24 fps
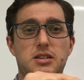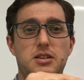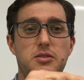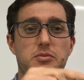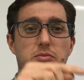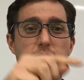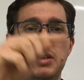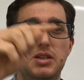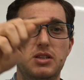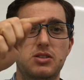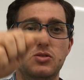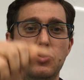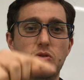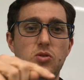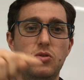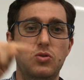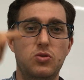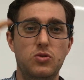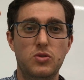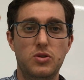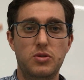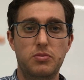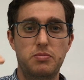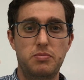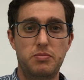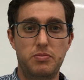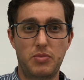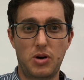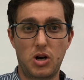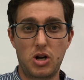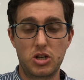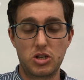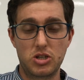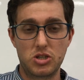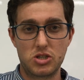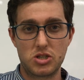it means all the
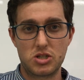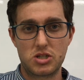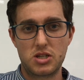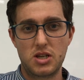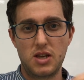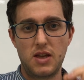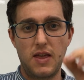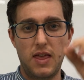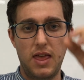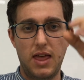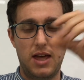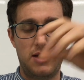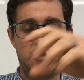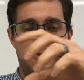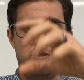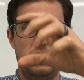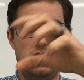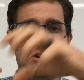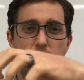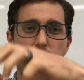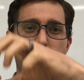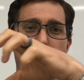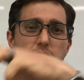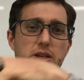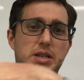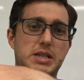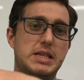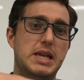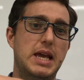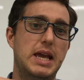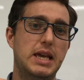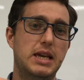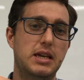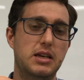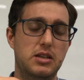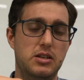bonds have not been
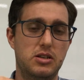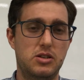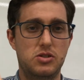taken,